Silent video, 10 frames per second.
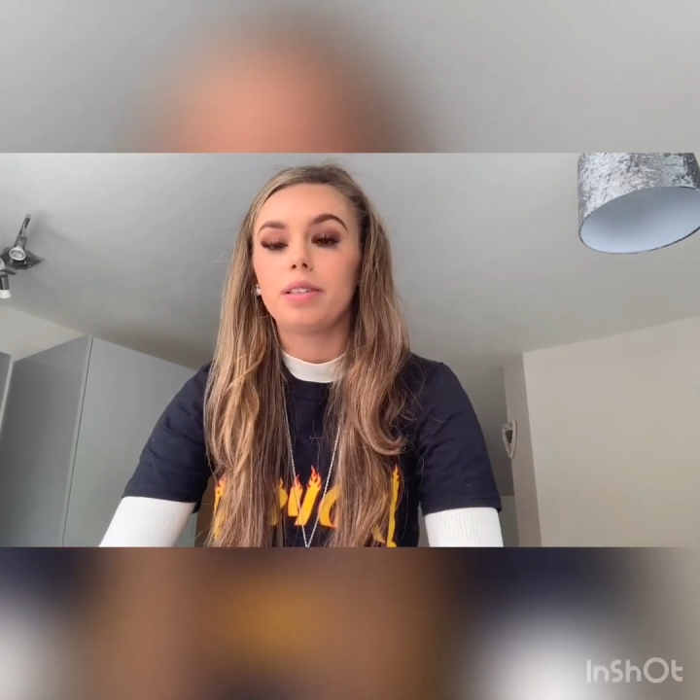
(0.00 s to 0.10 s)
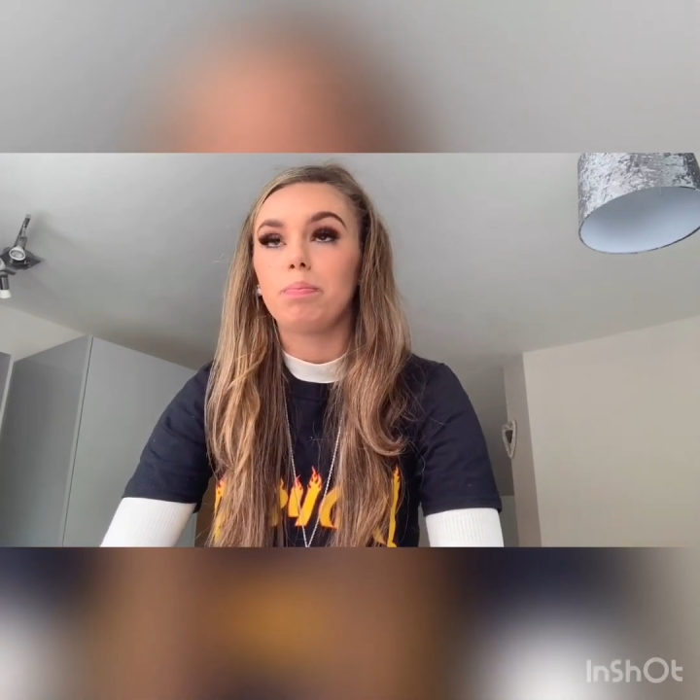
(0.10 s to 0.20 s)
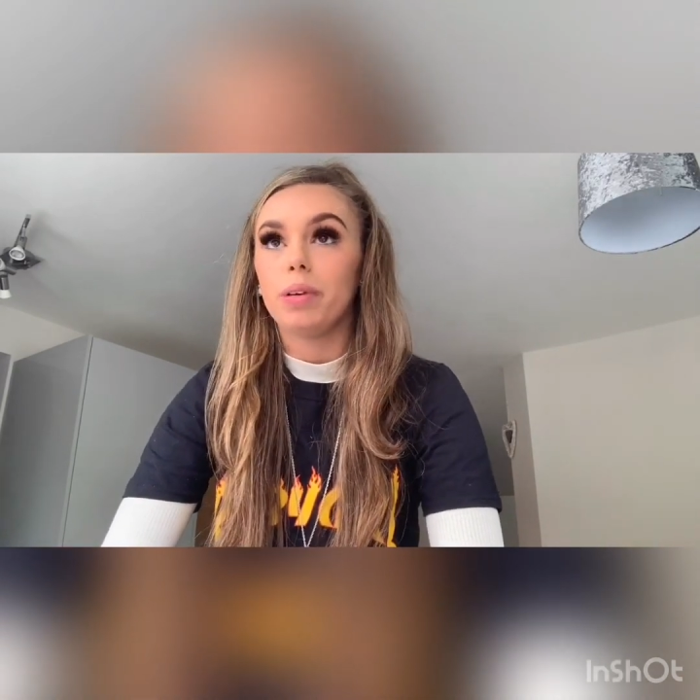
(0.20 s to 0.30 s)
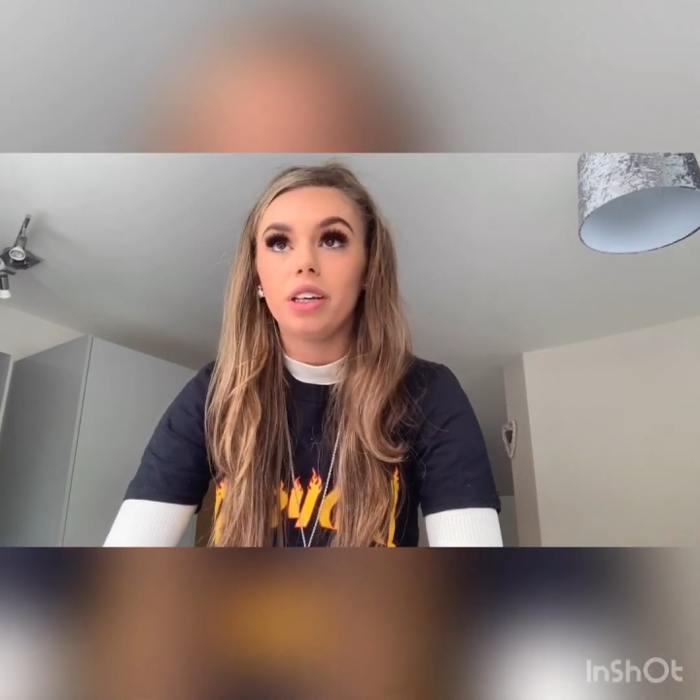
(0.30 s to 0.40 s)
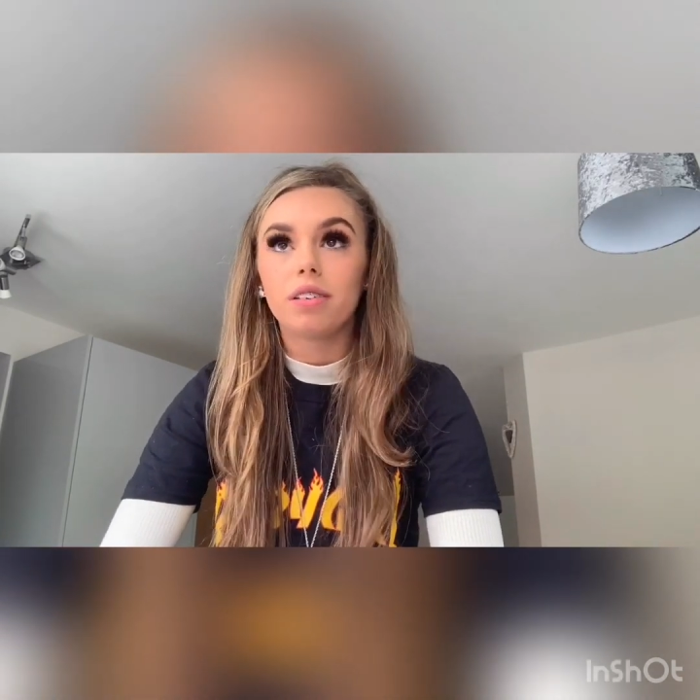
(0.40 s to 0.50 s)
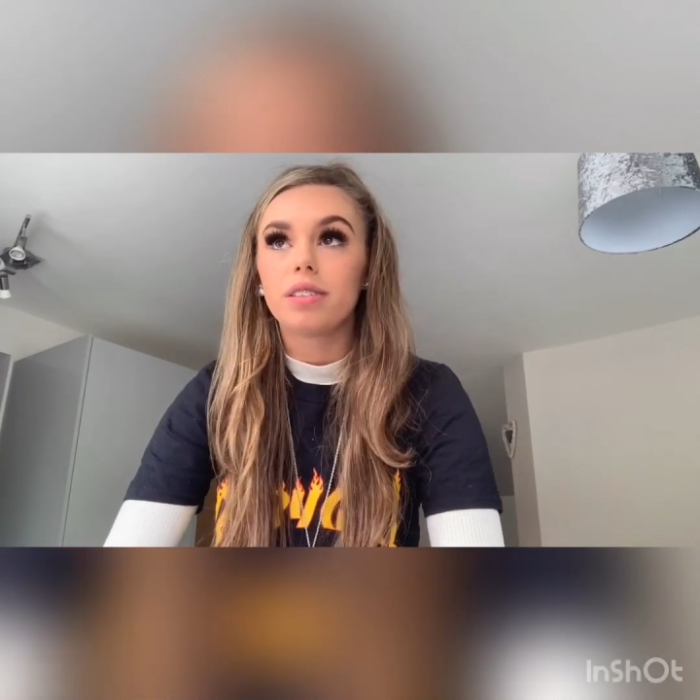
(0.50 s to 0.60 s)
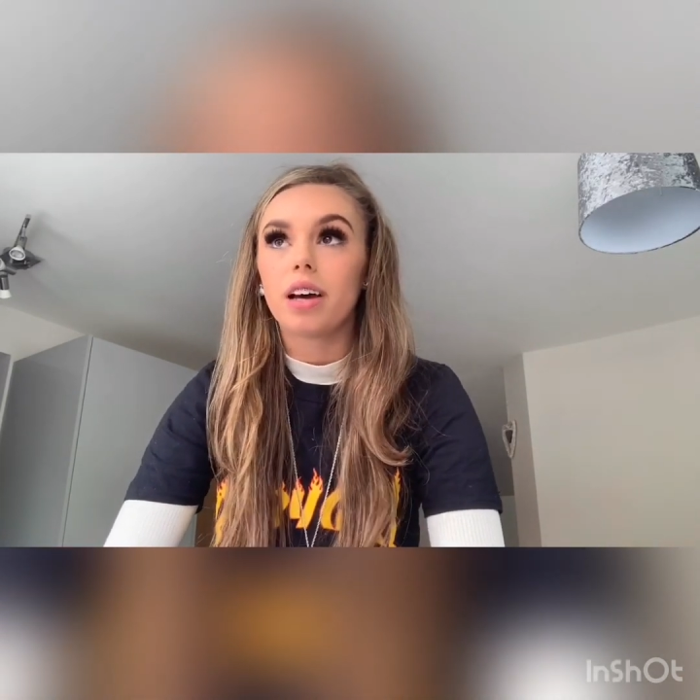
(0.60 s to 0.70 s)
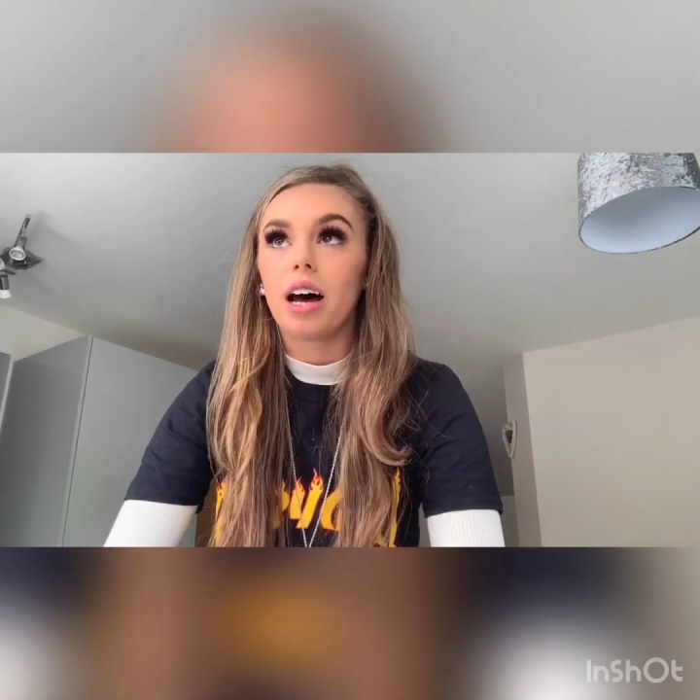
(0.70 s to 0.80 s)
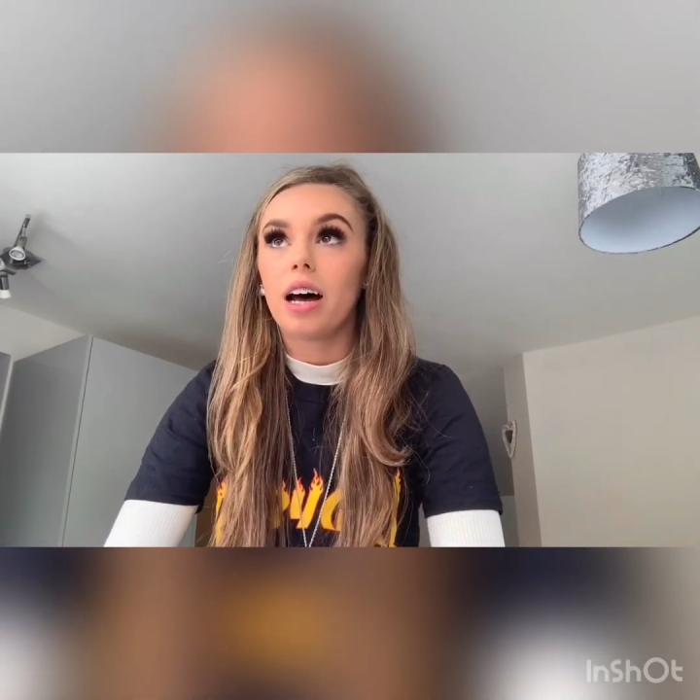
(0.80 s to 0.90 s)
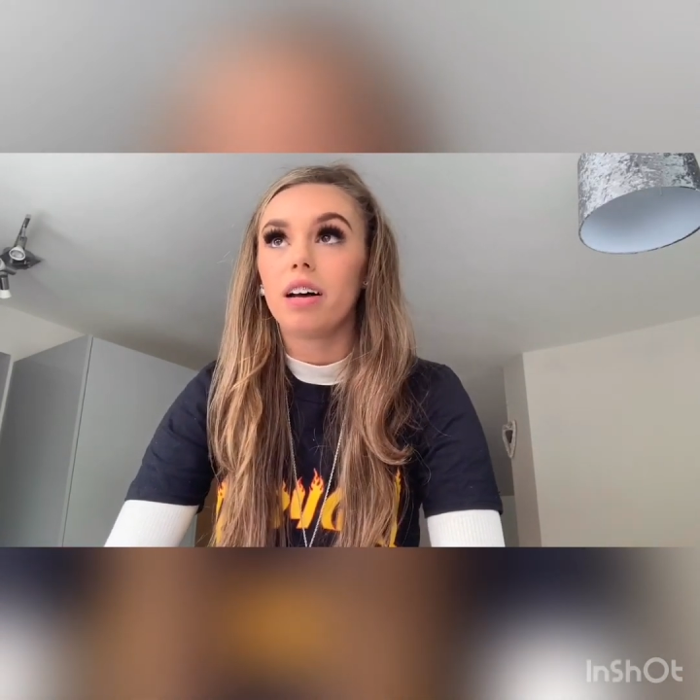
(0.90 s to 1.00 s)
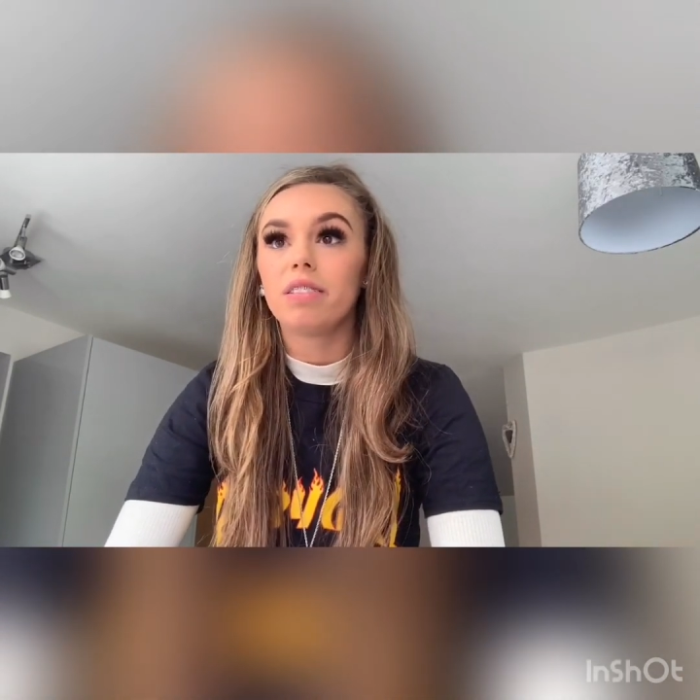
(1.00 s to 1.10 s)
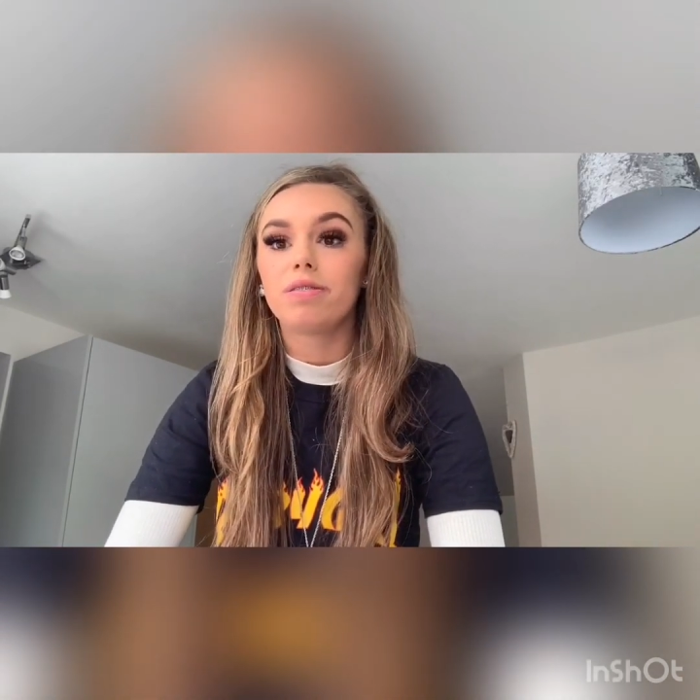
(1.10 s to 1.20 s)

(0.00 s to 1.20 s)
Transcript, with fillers: be yourself,